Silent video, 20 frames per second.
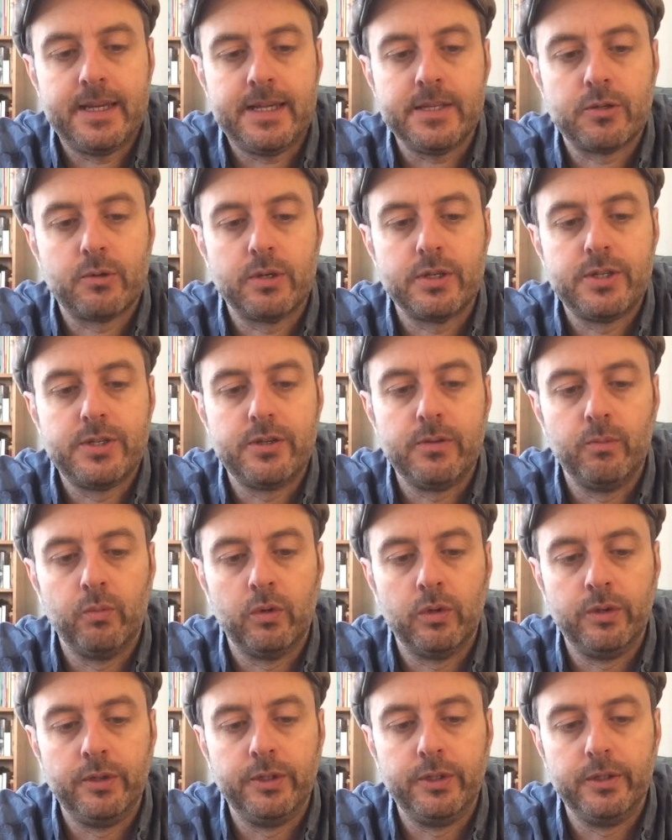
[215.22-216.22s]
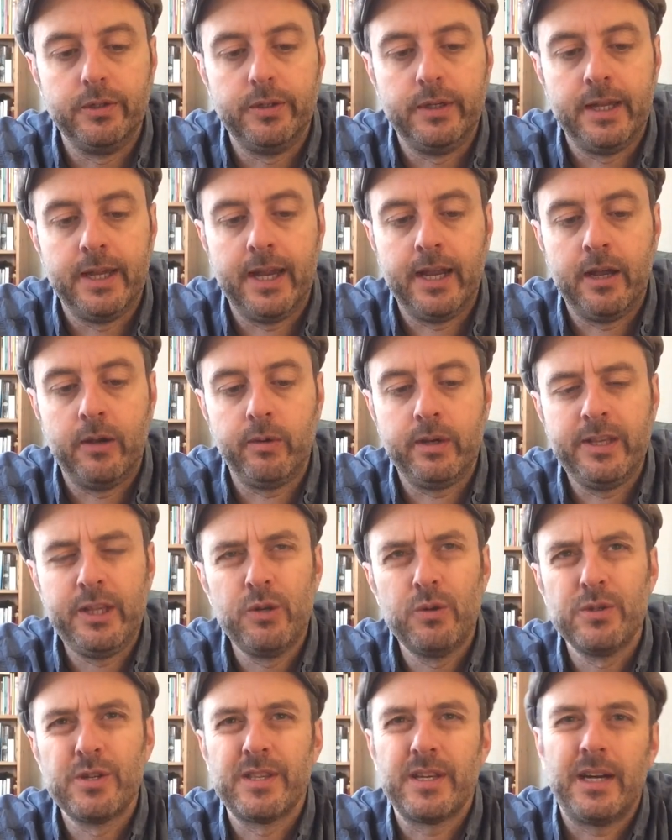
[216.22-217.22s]
is question 1 done. Now in the
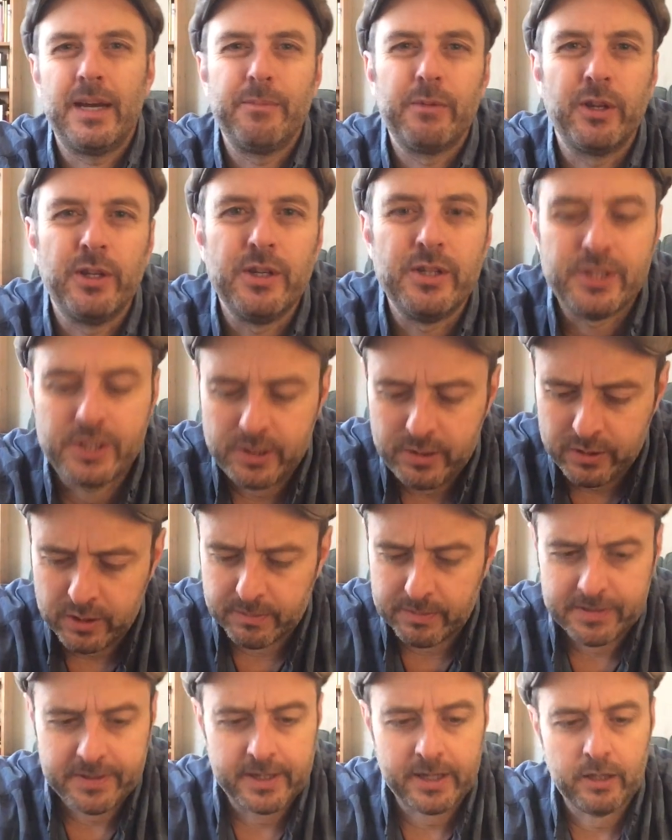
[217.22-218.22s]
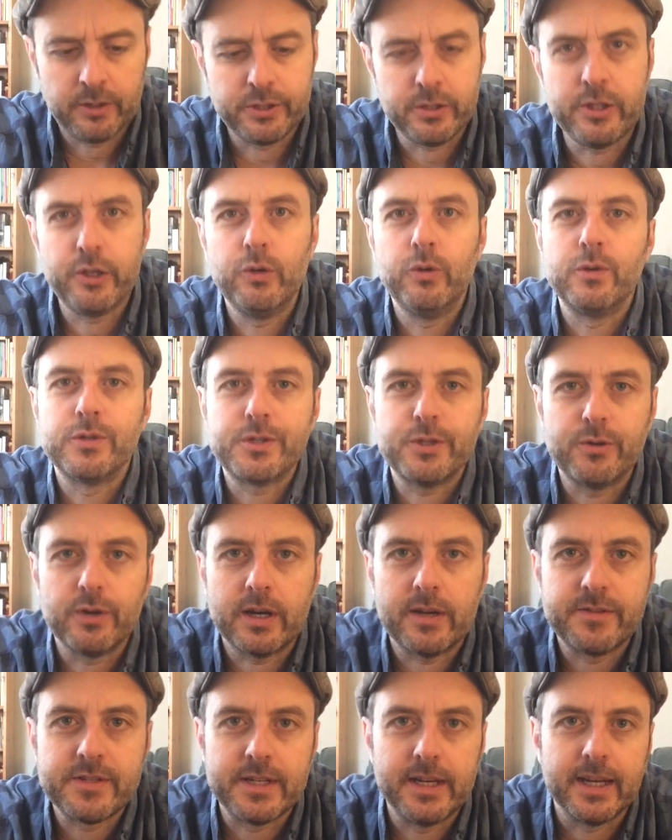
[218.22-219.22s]
order that I'm going to do them, I think I'll do the
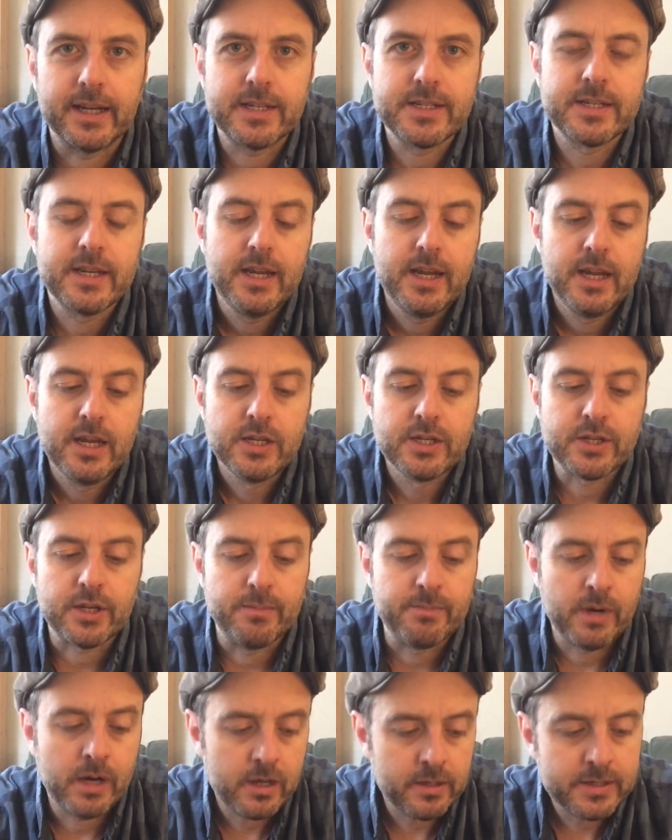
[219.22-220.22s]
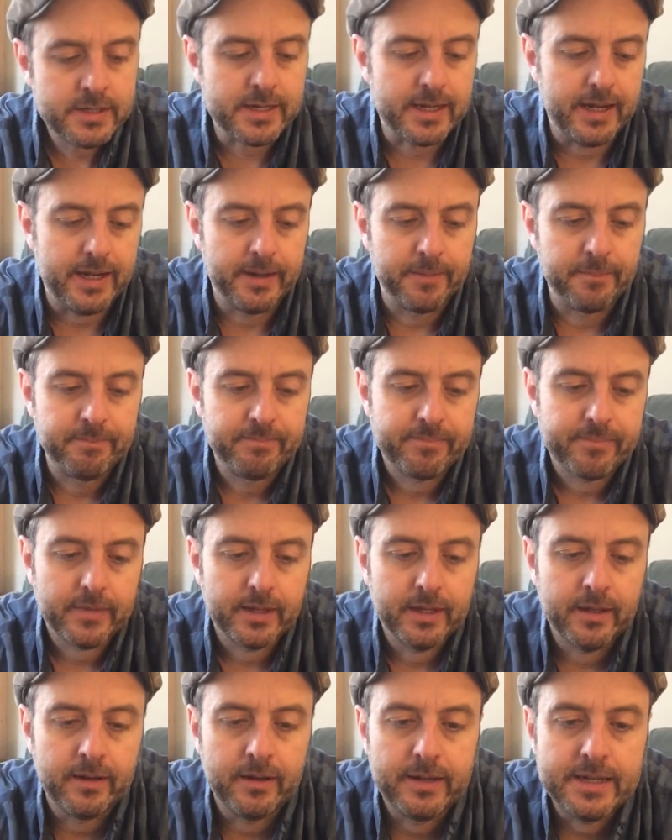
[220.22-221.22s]
autographs next. So Martin
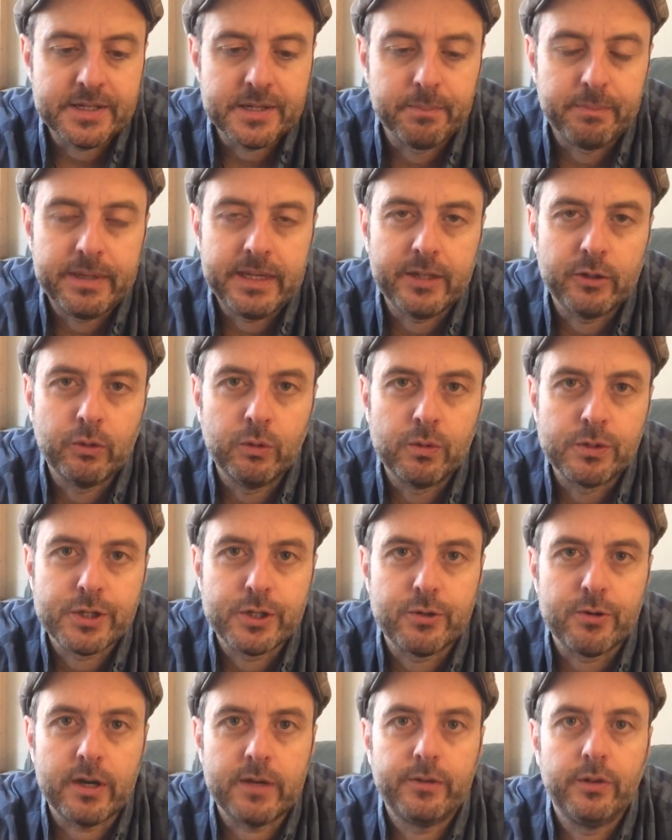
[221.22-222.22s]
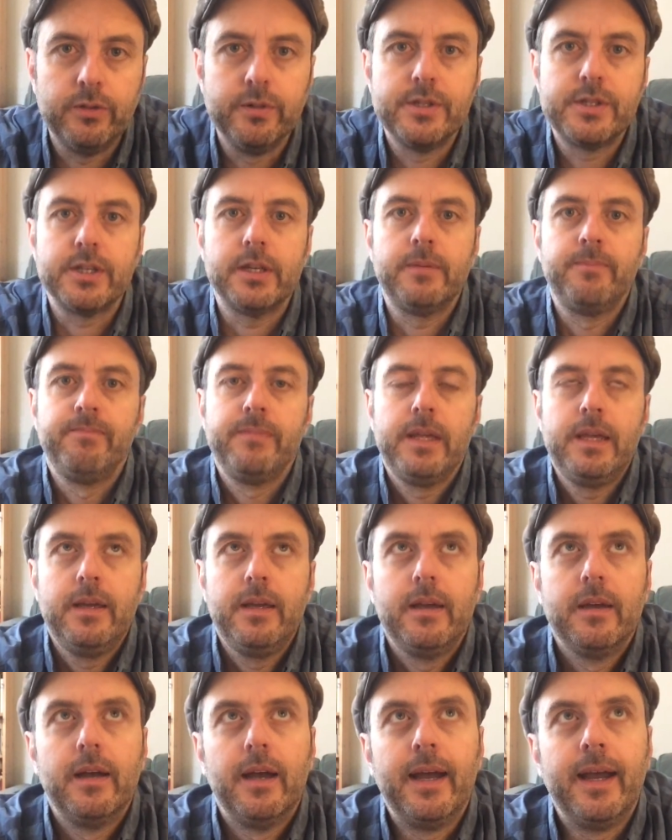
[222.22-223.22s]
is a big autograph hunter,
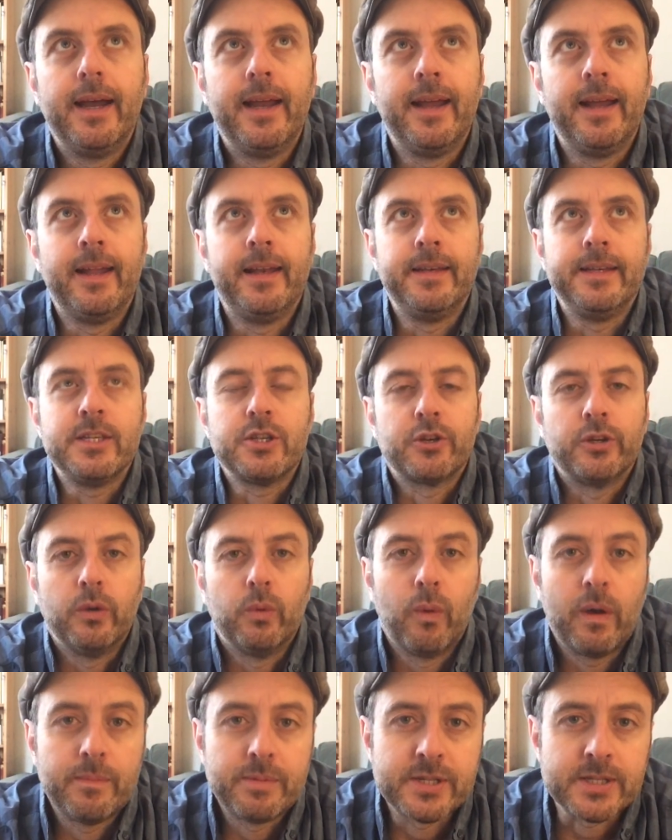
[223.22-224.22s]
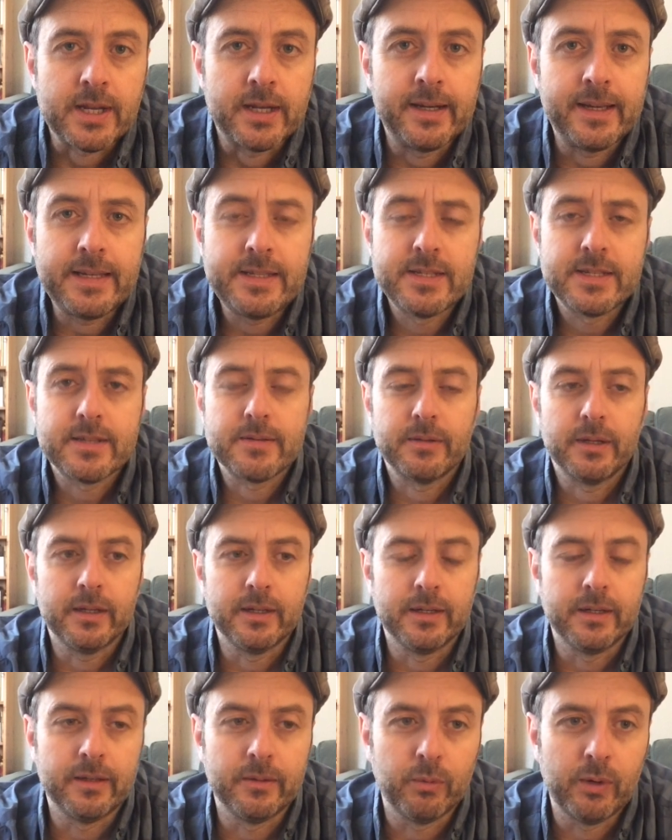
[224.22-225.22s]
and he's got a website
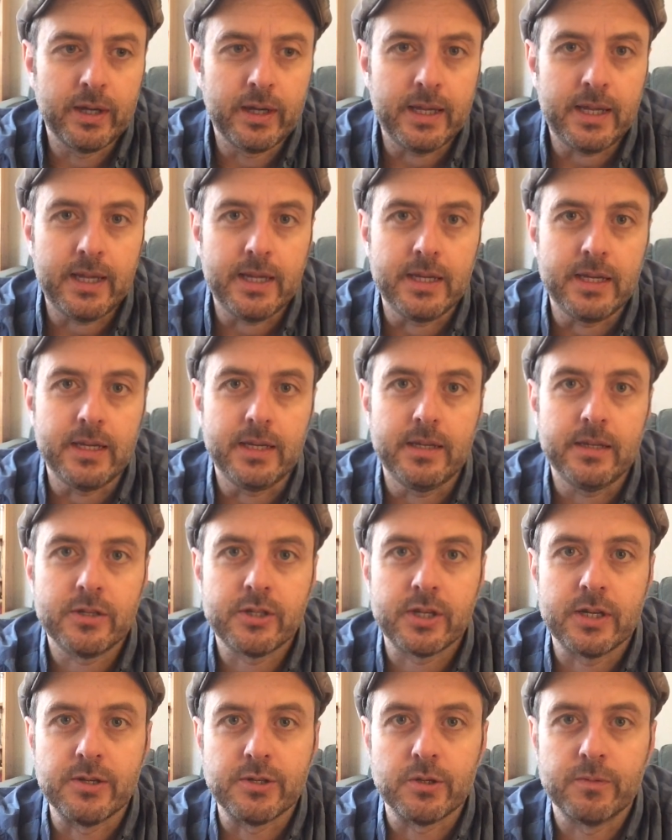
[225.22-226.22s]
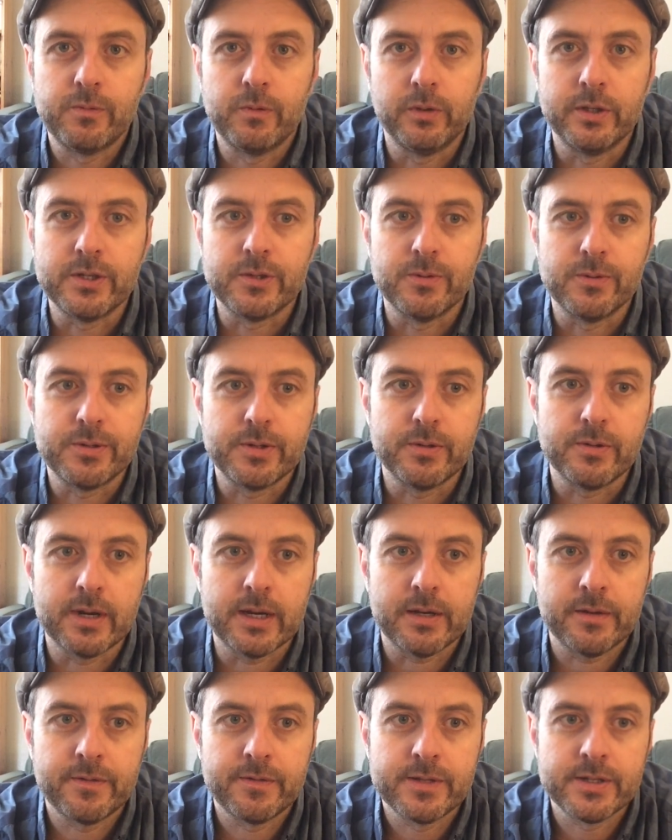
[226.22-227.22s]
where he shows off all his
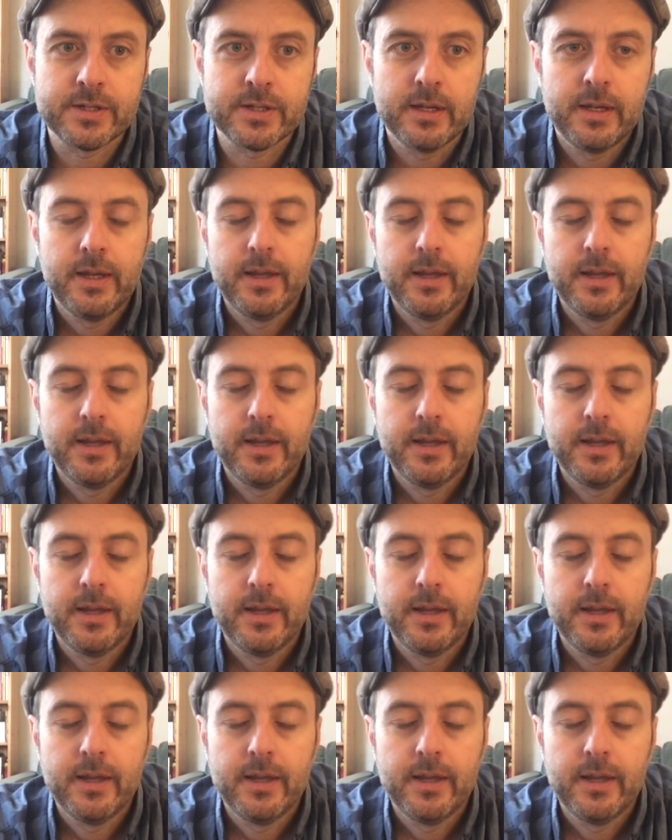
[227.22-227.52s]
autographs.